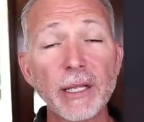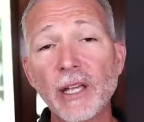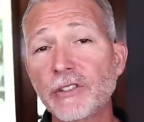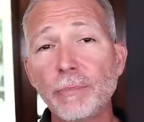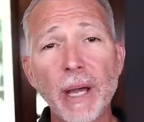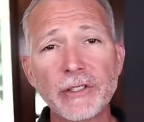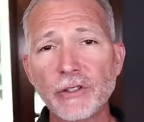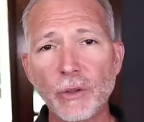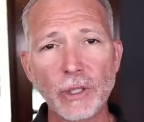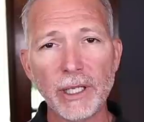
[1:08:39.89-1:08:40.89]
Yes, the bots
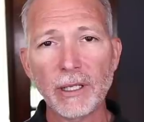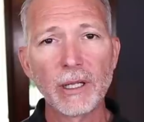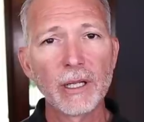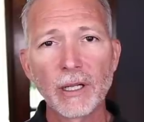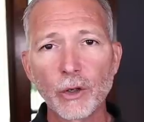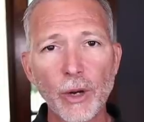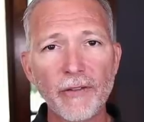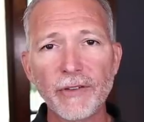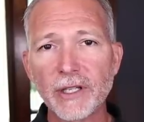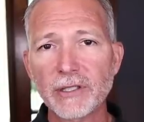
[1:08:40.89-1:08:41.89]
don't like
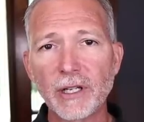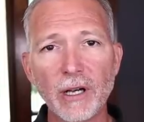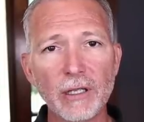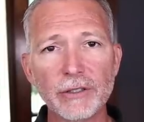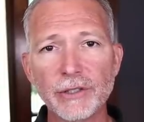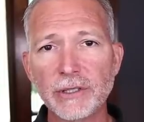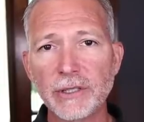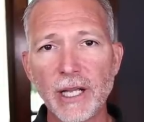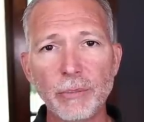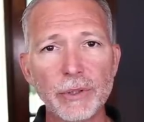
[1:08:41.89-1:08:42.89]
graphics and colors and
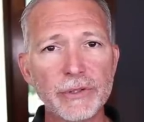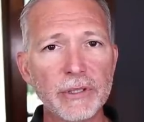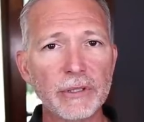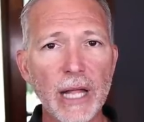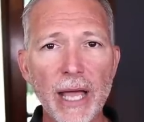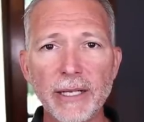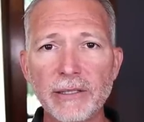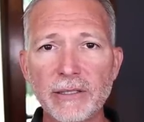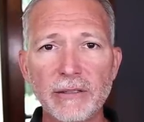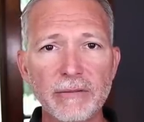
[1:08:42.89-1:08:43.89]
tables and
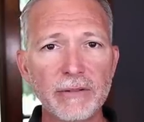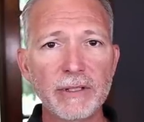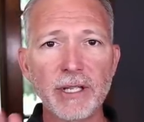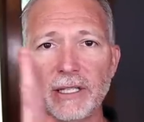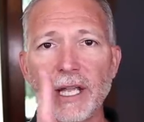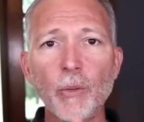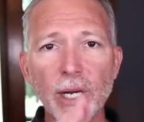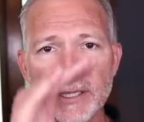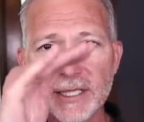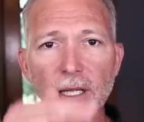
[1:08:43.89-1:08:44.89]
lines and things. They want
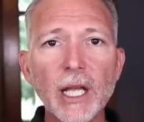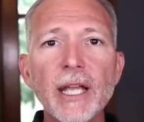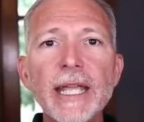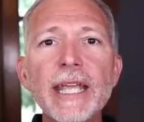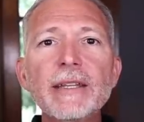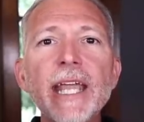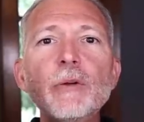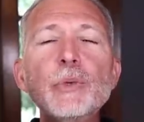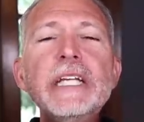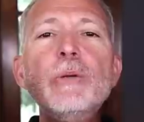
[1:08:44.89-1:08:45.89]
to see it. They
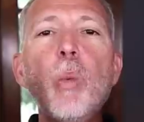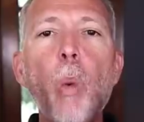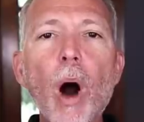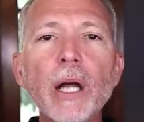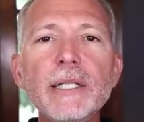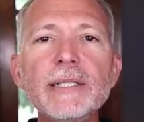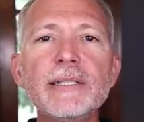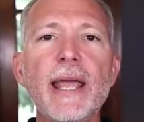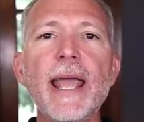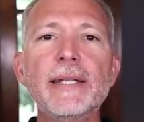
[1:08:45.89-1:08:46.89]
read ones
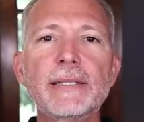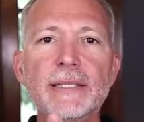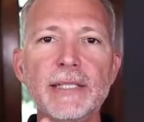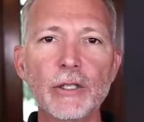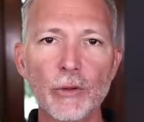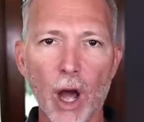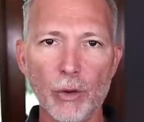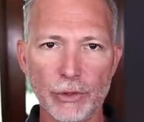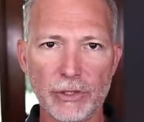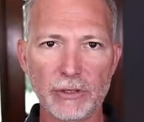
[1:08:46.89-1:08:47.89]
and
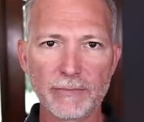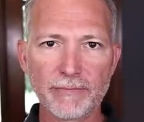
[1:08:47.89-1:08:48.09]
zeros.